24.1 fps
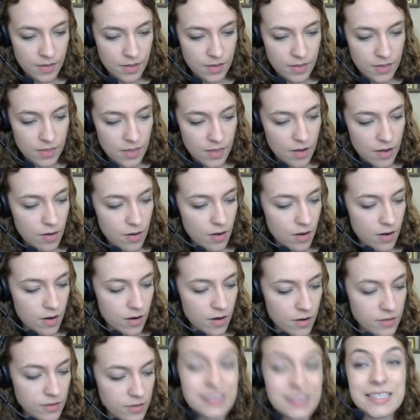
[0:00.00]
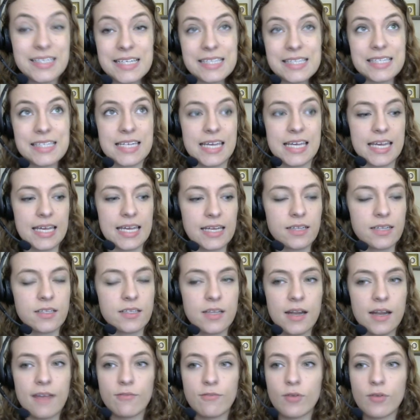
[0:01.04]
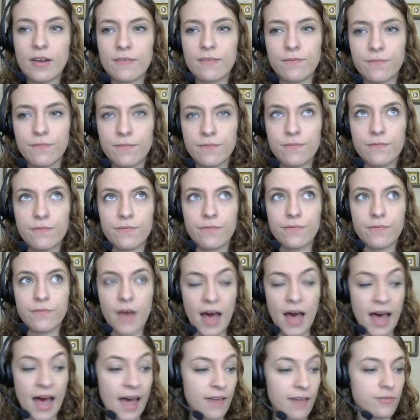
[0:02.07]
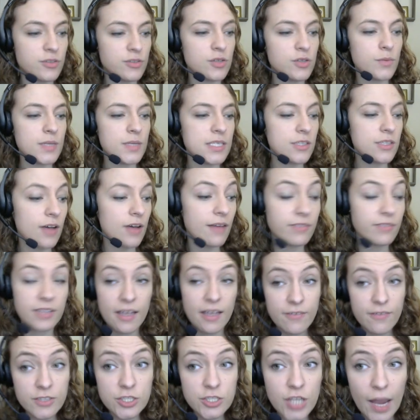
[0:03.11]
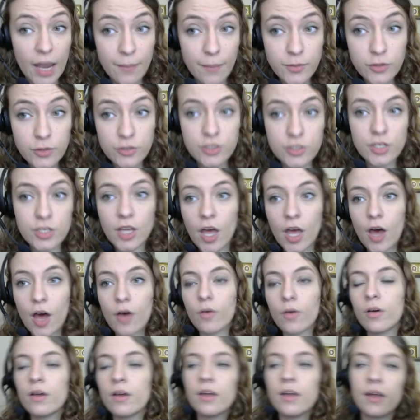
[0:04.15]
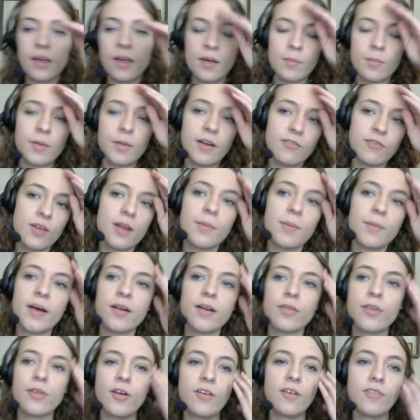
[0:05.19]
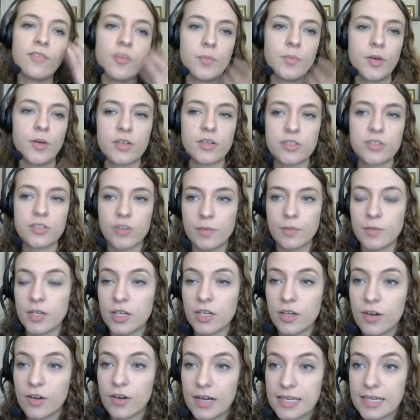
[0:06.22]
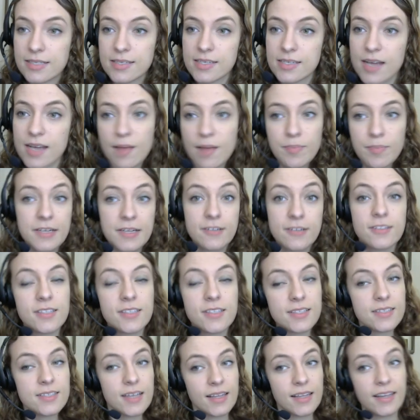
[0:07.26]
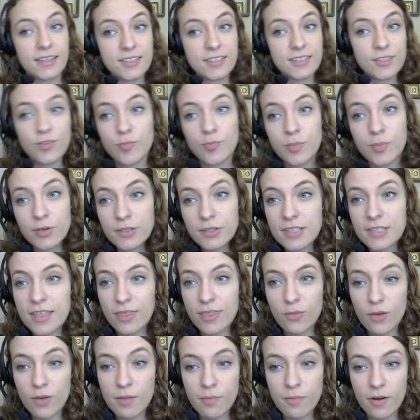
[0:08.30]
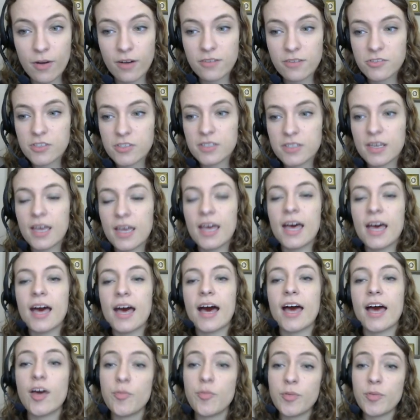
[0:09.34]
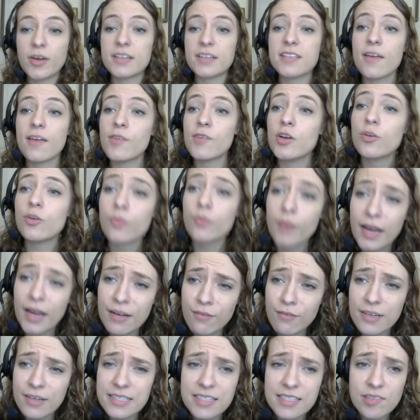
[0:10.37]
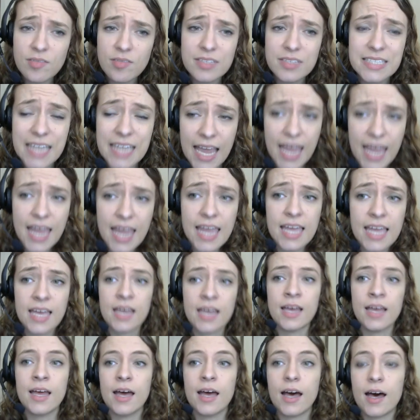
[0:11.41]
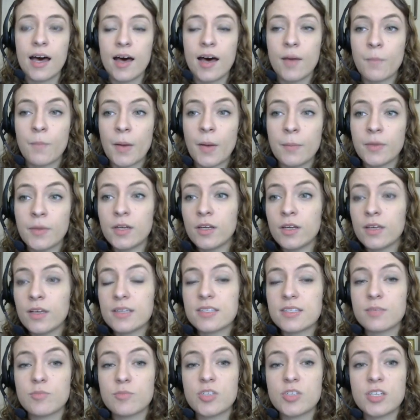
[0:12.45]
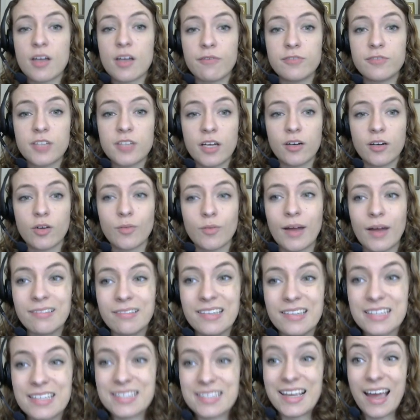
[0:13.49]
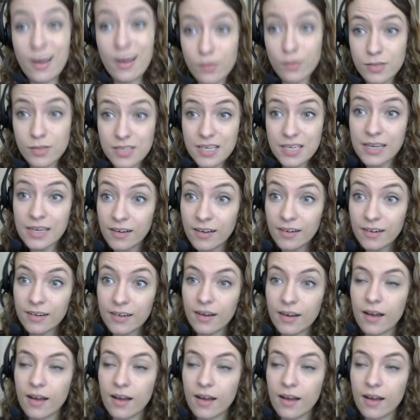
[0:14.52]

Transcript: There are 16, and I've read 5, so we still have 11 chapters to go. But I've read about a third of the book, so I'm going to go ahead and stop here since I like to do books in 3 parts. I hope you guys have a great rest of the day. I'm going to get some stuff done around this house here.